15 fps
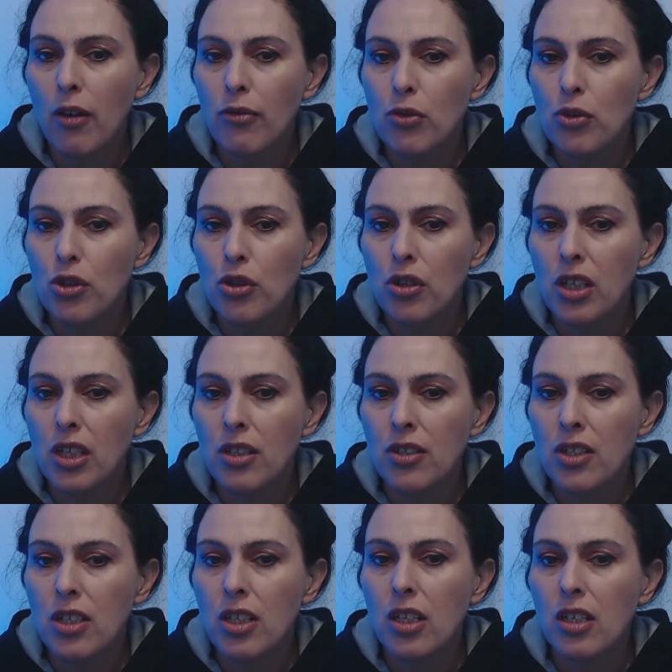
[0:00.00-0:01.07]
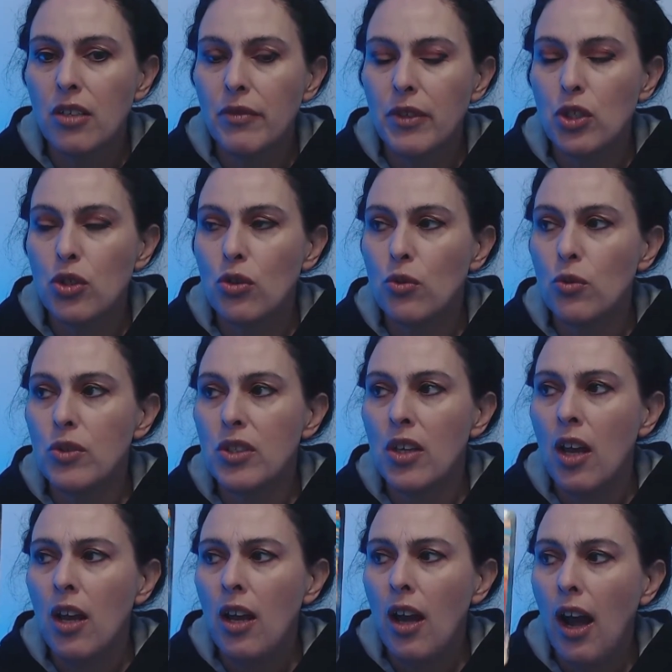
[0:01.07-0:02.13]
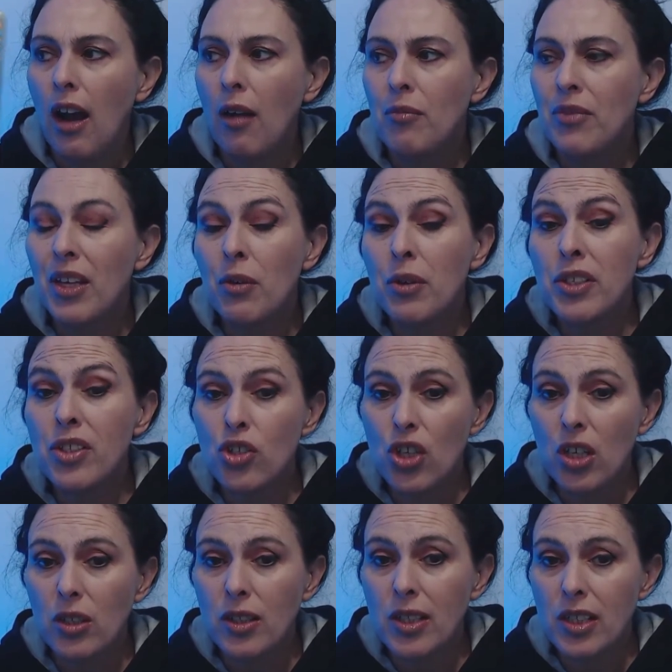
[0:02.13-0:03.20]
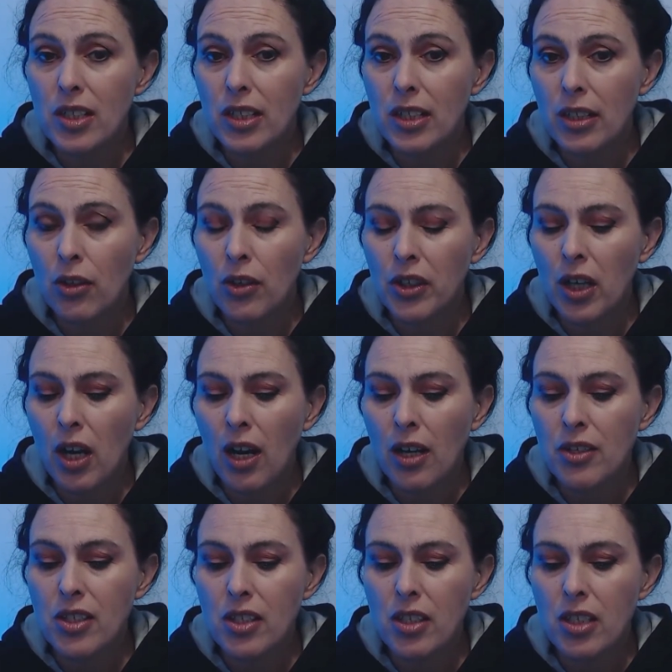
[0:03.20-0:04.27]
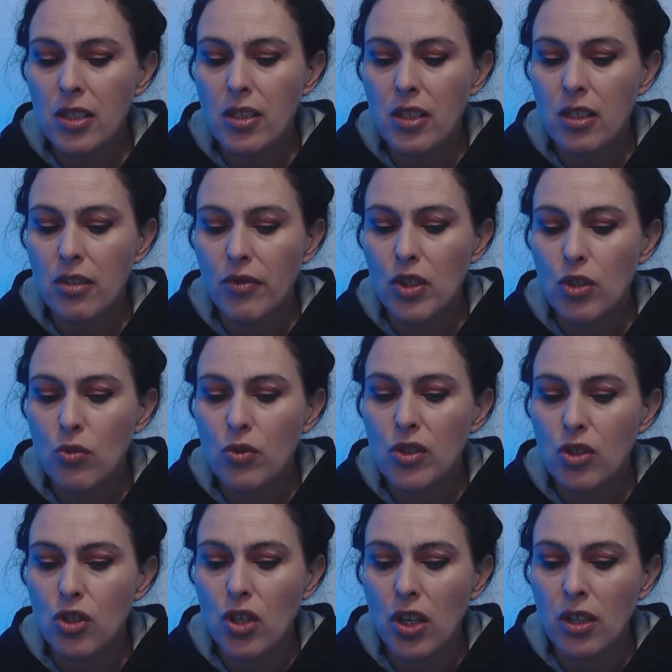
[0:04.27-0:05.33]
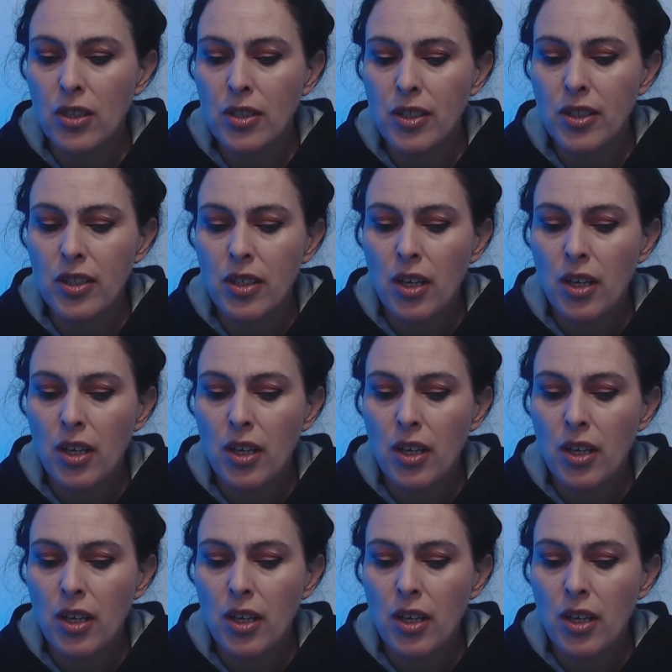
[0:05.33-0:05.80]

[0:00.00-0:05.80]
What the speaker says: tuning into the individuals. There is jealousy, okay? So these individuals are jealous.